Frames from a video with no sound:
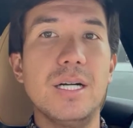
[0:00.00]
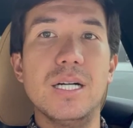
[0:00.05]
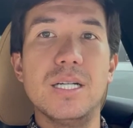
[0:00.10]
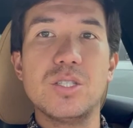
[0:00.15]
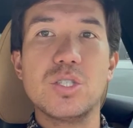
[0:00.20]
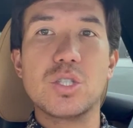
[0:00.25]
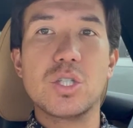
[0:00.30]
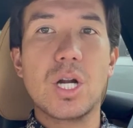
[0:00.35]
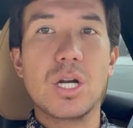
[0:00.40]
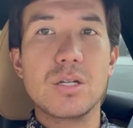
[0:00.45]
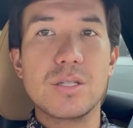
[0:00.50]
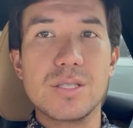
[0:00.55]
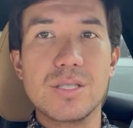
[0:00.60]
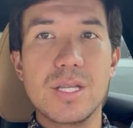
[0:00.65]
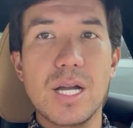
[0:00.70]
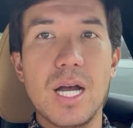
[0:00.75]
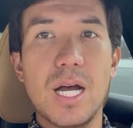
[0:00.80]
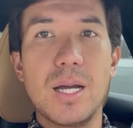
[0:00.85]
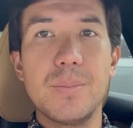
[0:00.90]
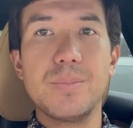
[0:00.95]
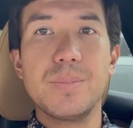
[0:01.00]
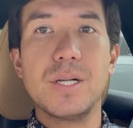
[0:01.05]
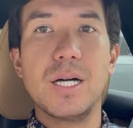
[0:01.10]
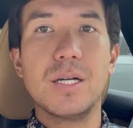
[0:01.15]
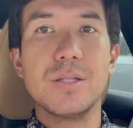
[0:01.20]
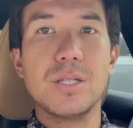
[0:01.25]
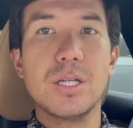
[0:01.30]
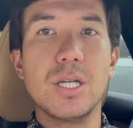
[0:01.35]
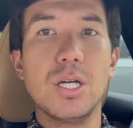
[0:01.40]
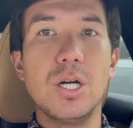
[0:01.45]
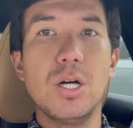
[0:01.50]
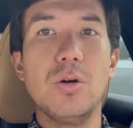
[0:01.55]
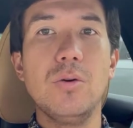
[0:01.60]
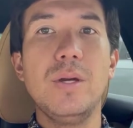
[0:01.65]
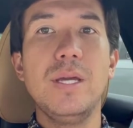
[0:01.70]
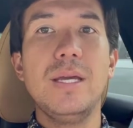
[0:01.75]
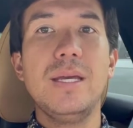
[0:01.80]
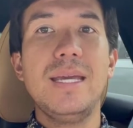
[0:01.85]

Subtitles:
start stop on the go,